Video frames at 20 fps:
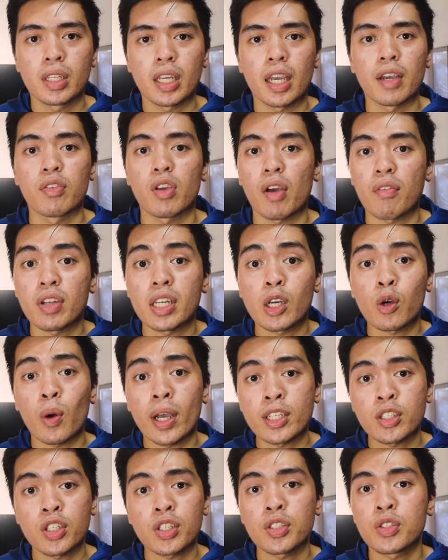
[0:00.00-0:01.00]
If you have any
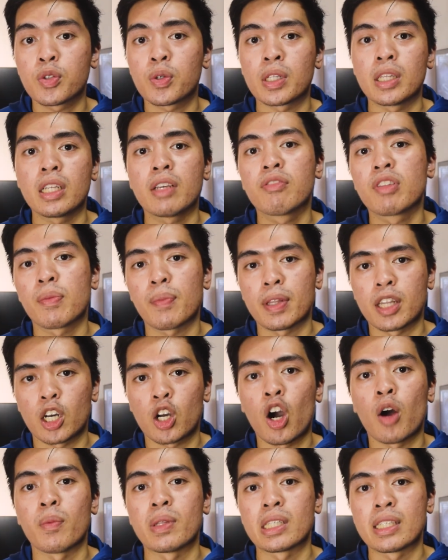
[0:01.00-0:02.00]
questions, you can leave them in the
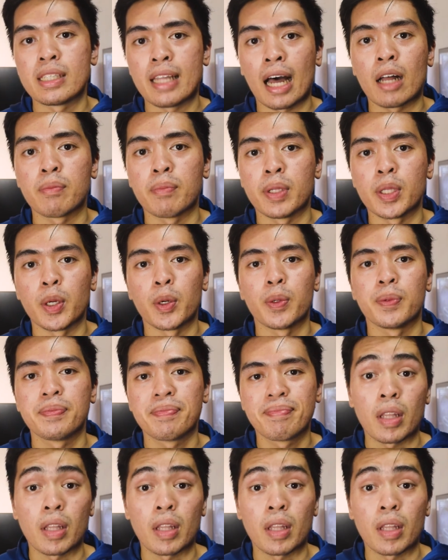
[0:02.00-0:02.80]
comments down below.